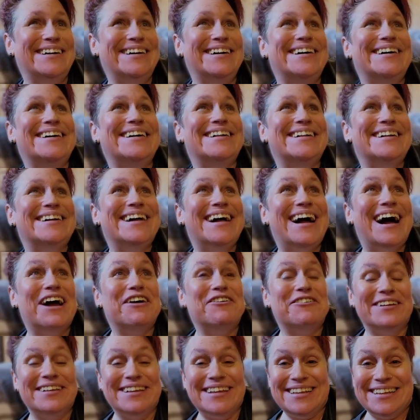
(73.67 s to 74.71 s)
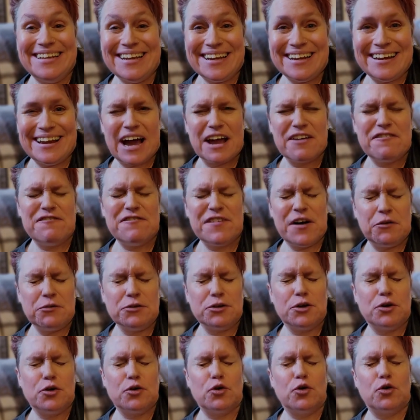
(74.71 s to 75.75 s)
I really did. I
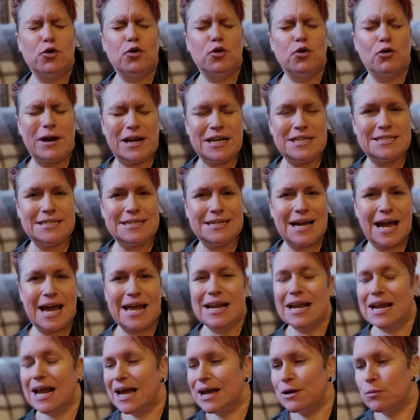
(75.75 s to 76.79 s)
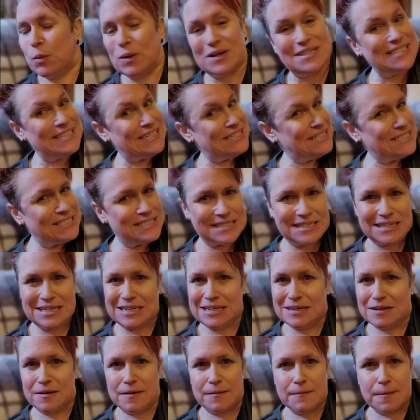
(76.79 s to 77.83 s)
felt crazy, and it wasn't easy
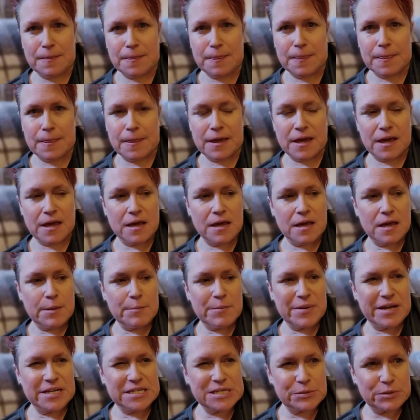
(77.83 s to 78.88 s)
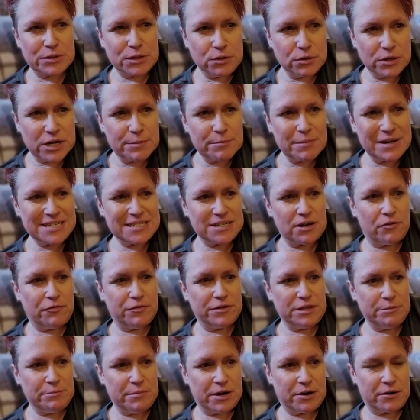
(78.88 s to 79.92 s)
because I would look at myself
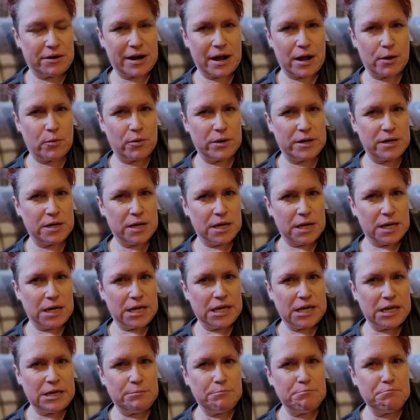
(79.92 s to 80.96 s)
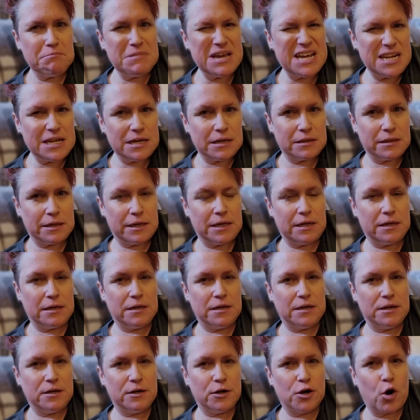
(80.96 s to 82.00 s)
in the mirror and I would immediately
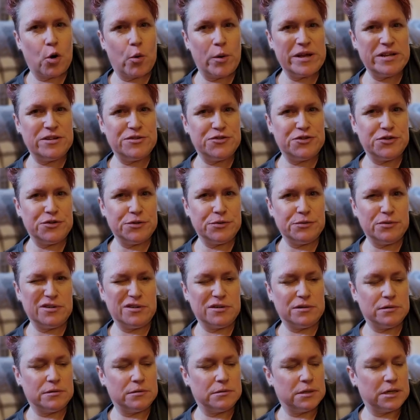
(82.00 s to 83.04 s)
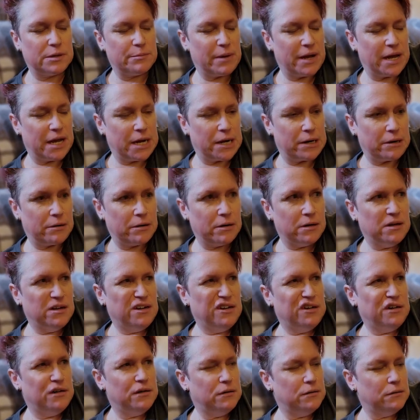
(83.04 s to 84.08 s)
go into, oh, look at my hair.
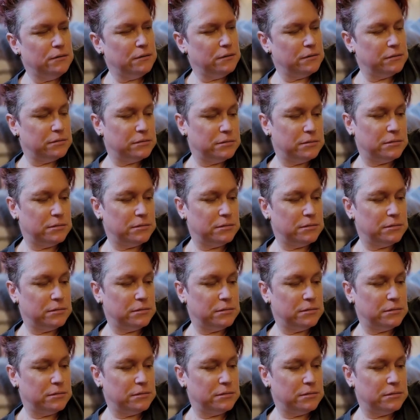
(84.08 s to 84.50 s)
Oh,